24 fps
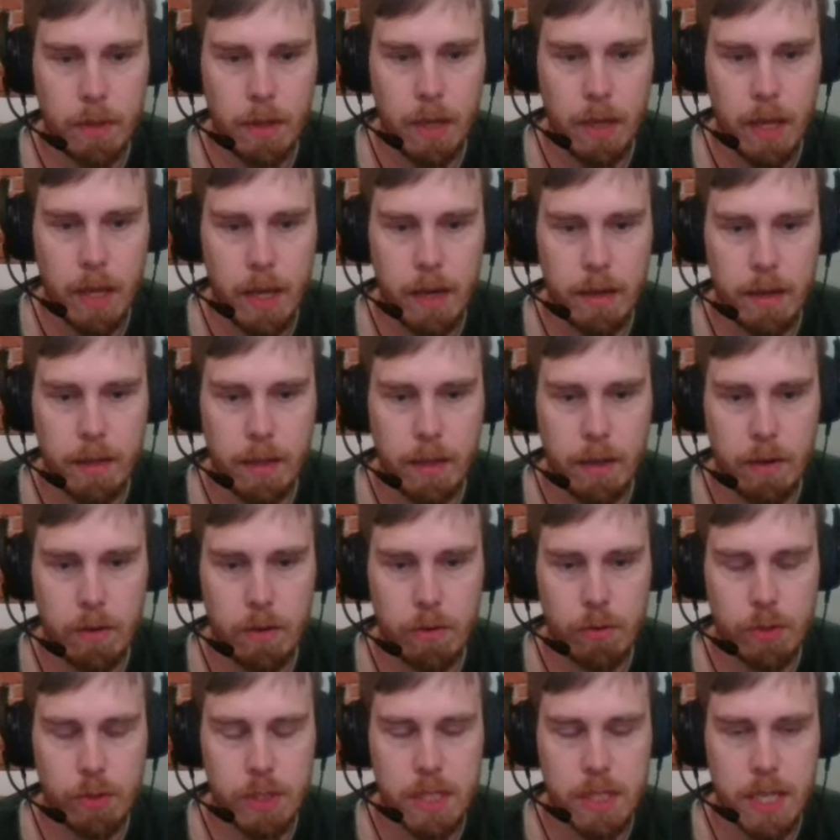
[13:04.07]
and
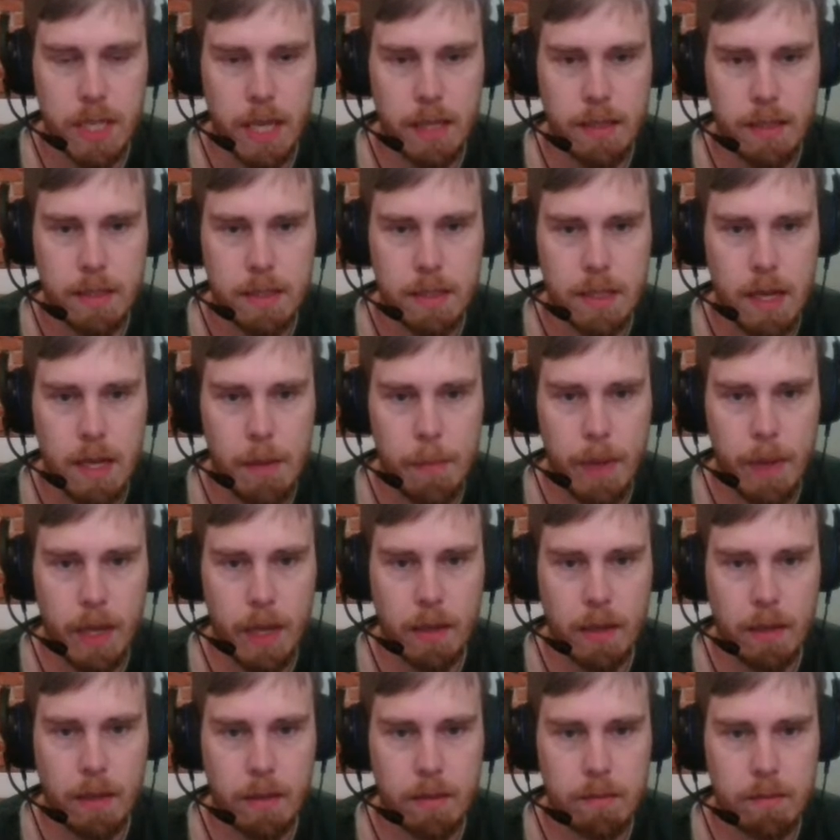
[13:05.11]
rook c8 is
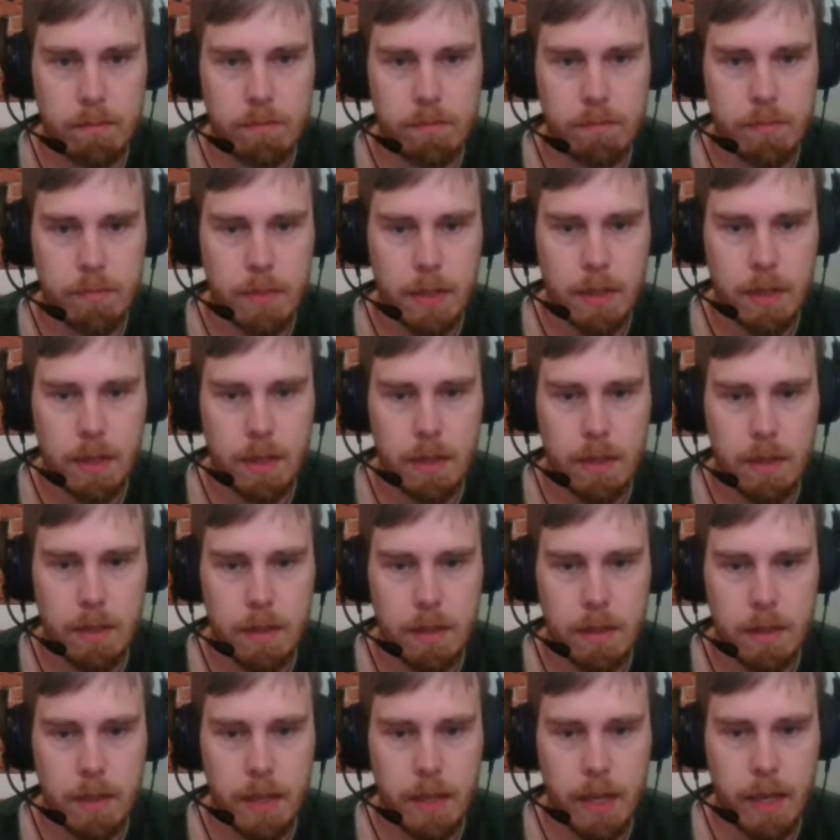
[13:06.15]
coming,
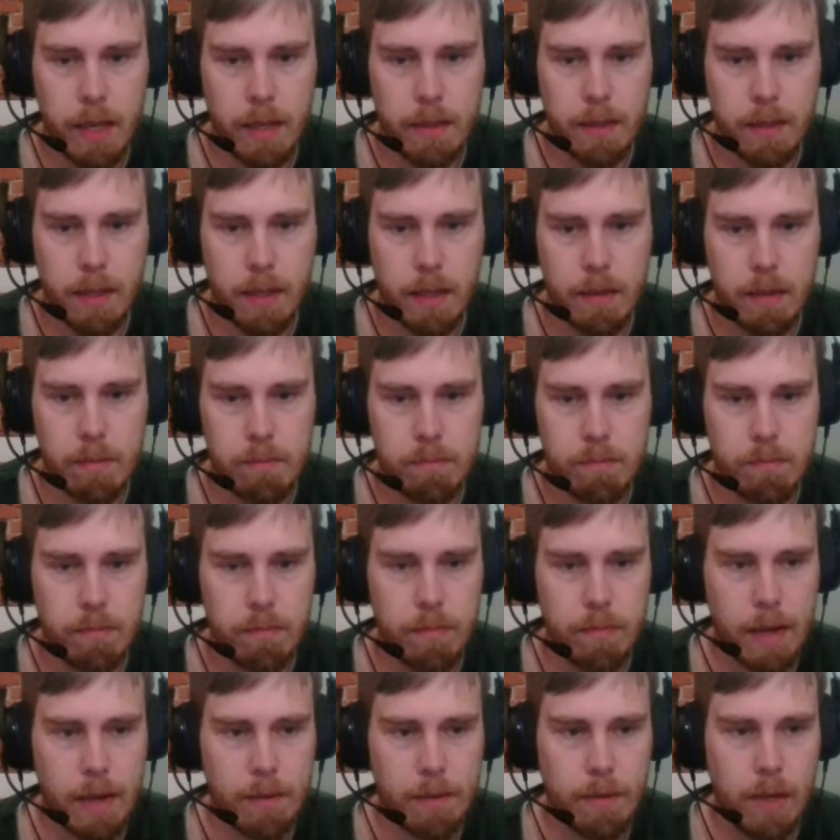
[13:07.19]
and then
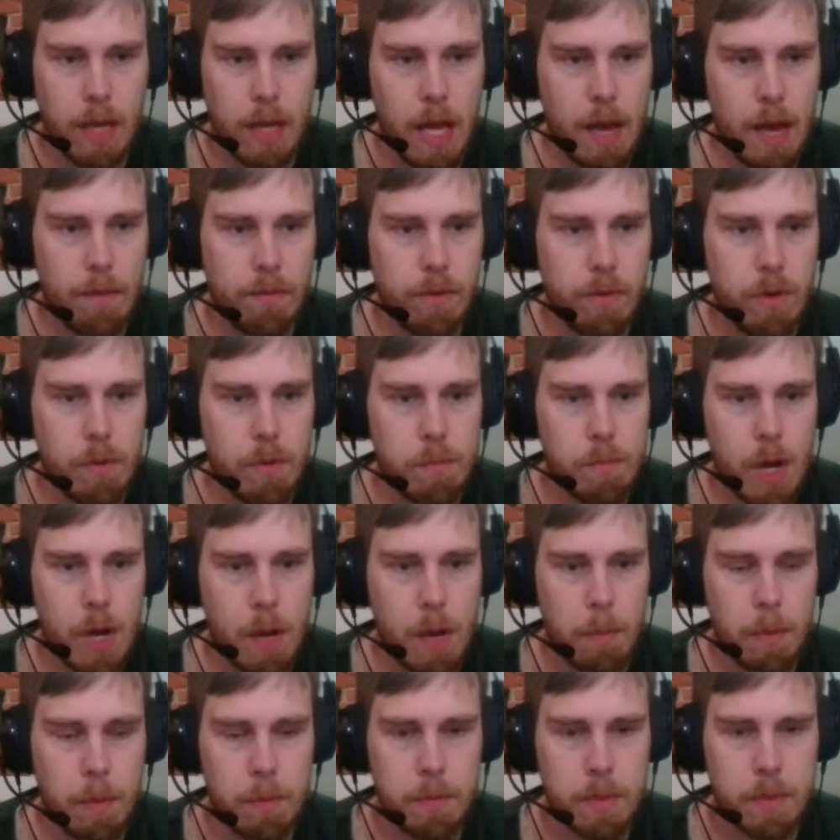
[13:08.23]
black will have no
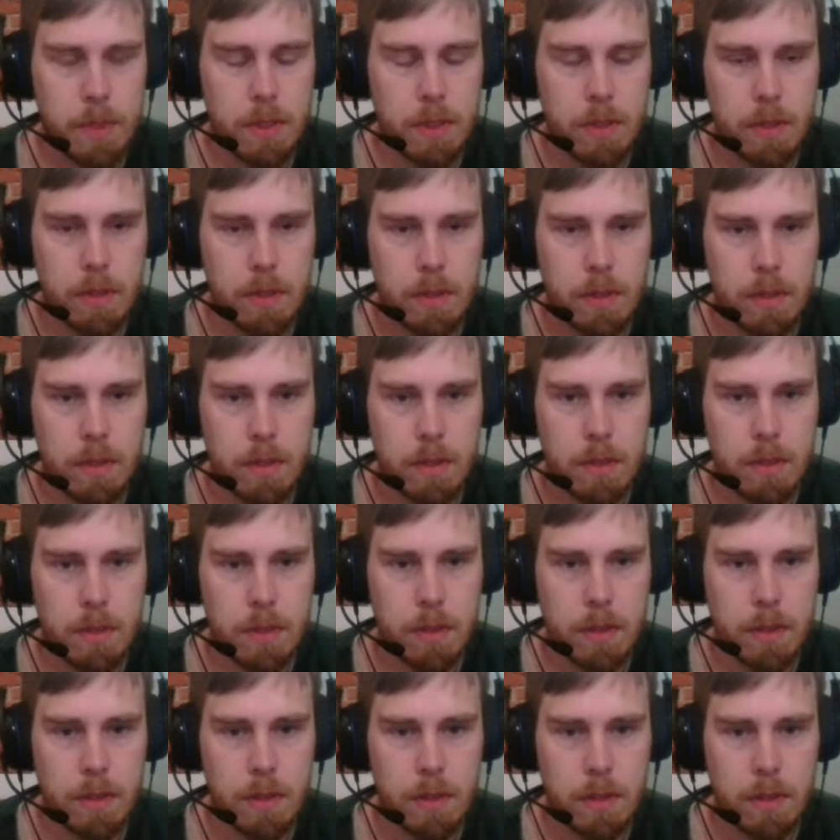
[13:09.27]
problems.
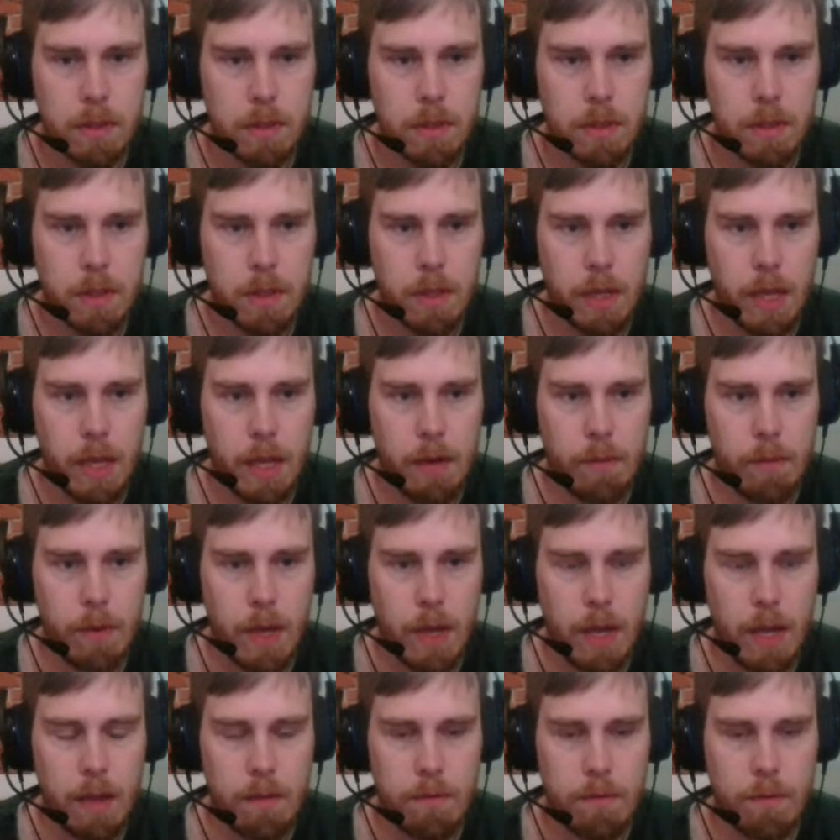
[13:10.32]

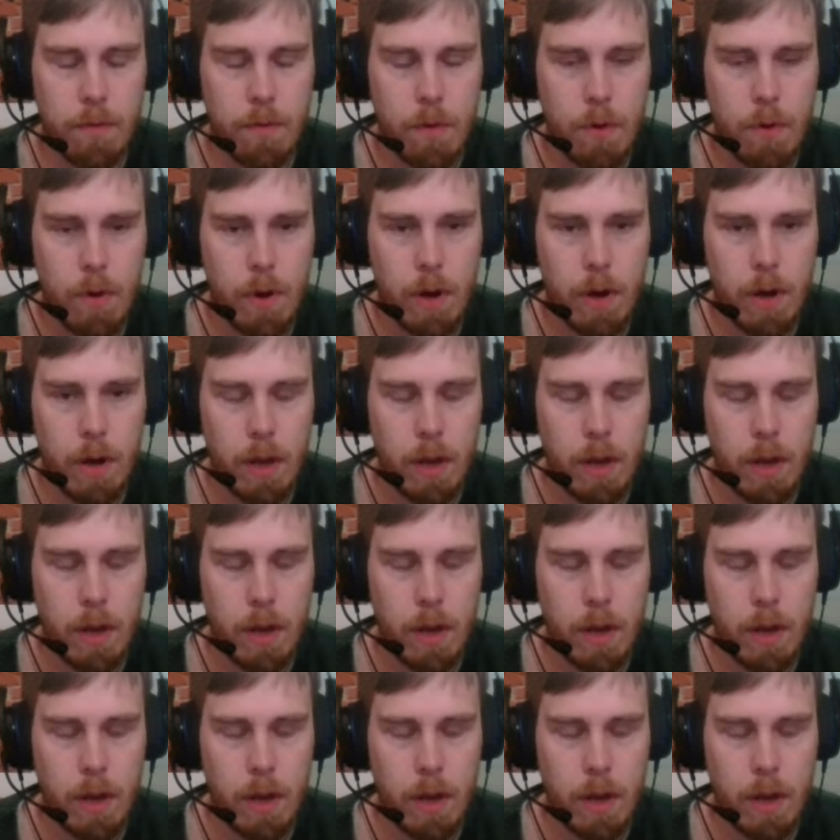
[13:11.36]
Anyway, a4,